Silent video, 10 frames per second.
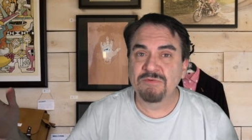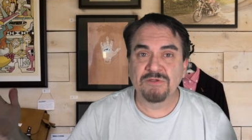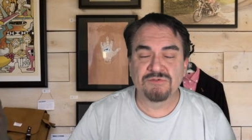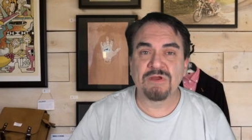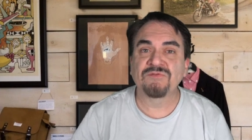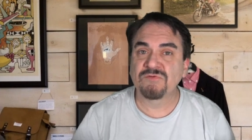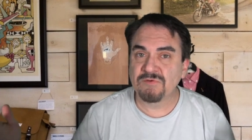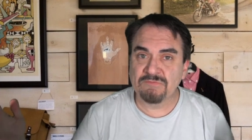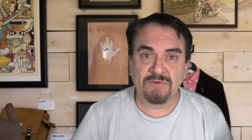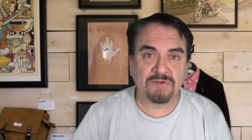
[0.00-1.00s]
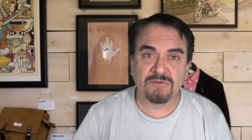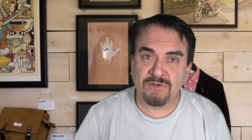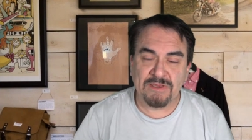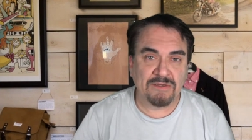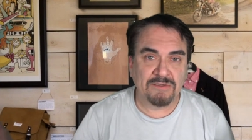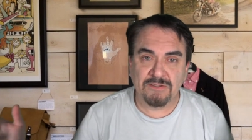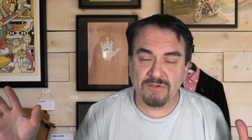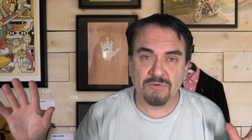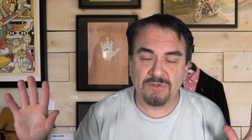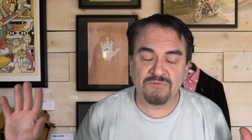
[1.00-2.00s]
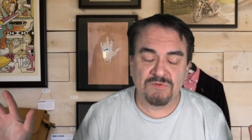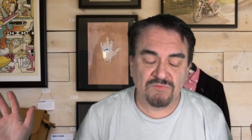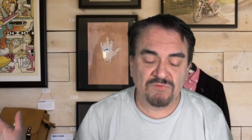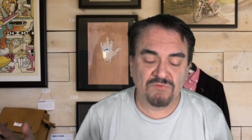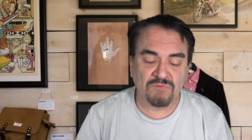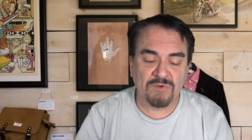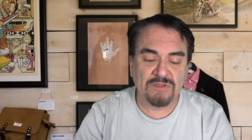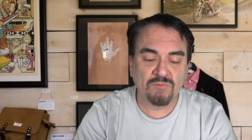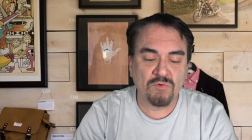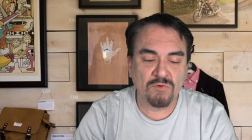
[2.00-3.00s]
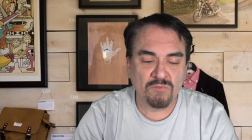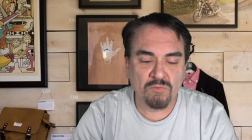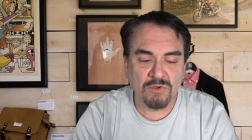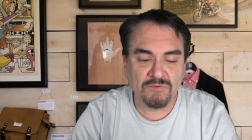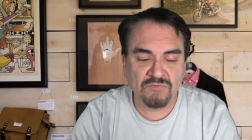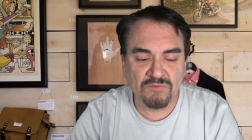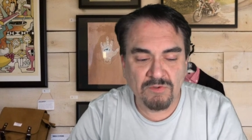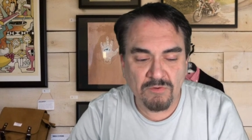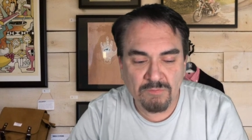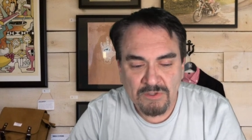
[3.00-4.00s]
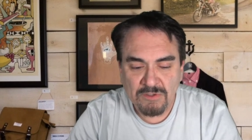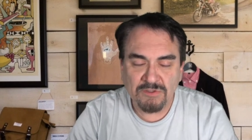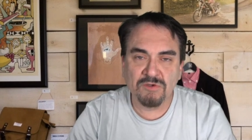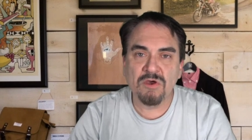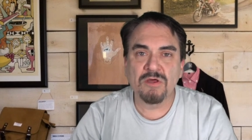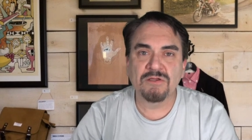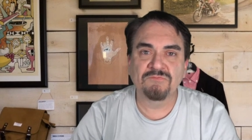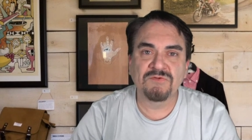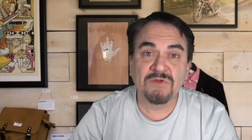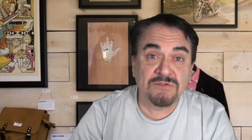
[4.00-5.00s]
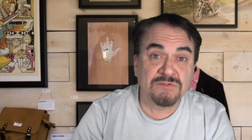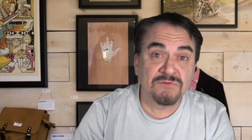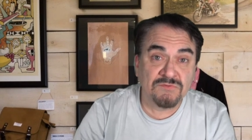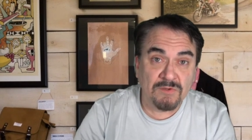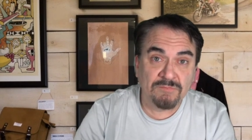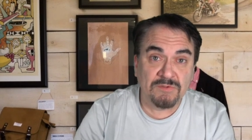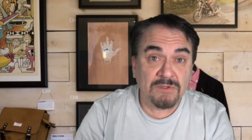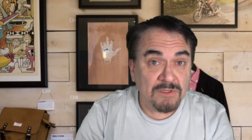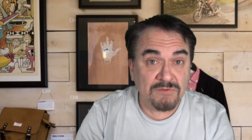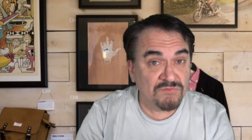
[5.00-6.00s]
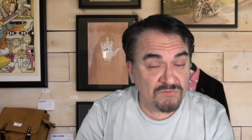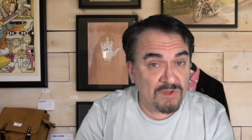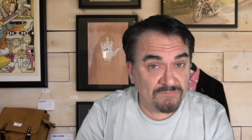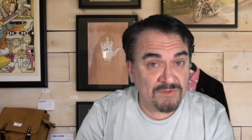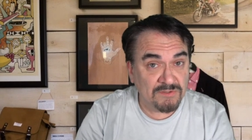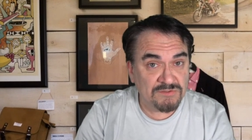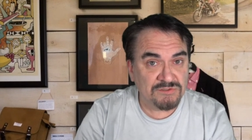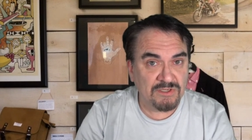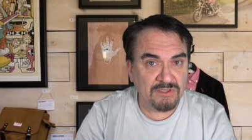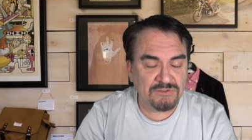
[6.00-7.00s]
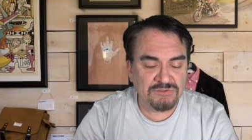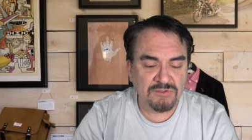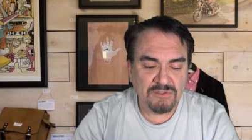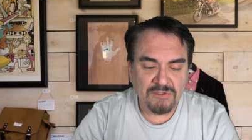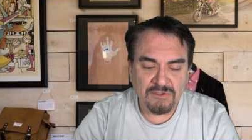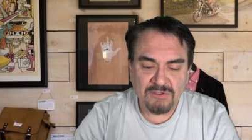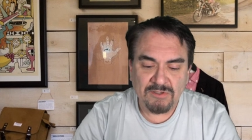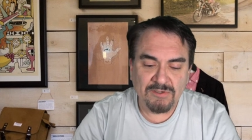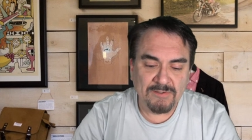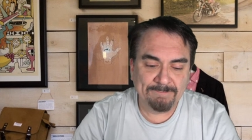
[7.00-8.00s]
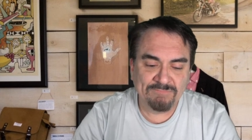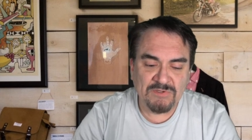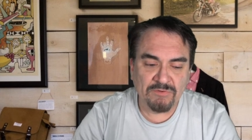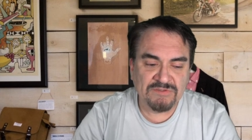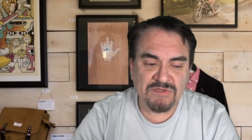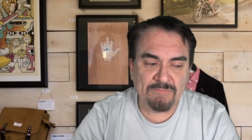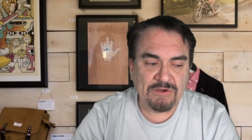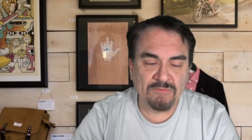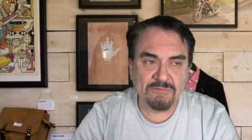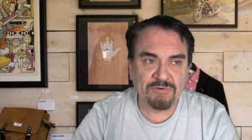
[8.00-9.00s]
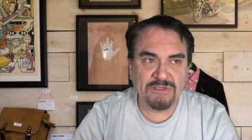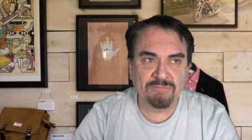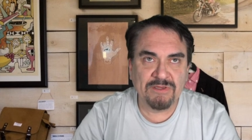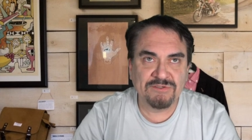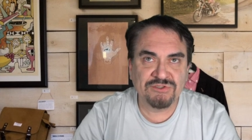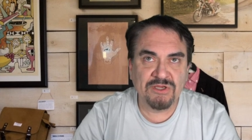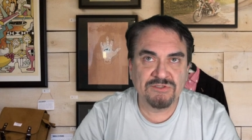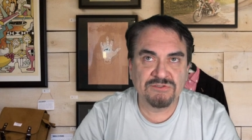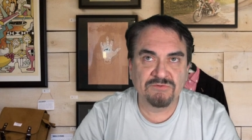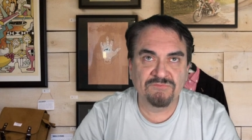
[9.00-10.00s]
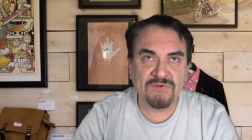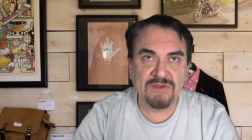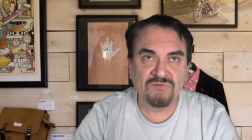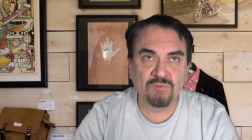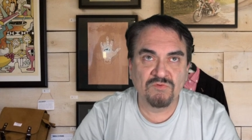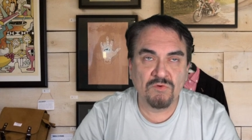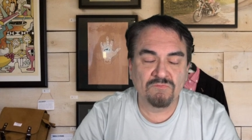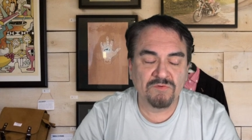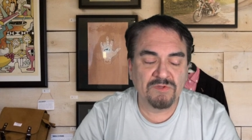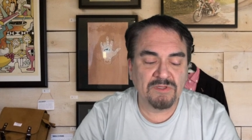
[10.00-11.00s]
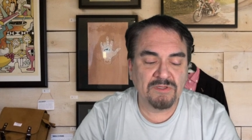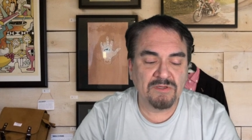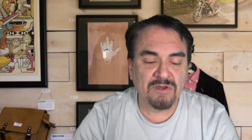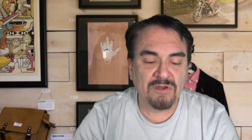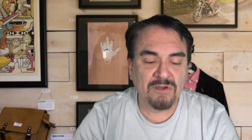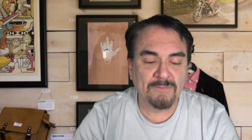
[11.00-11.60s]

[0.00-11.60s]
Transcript: be addressed. They're never going to look at it. You know, it's just the way the world works. You know, you call enough attention to something and stuff can change. The only time I remember eBay changing face was over the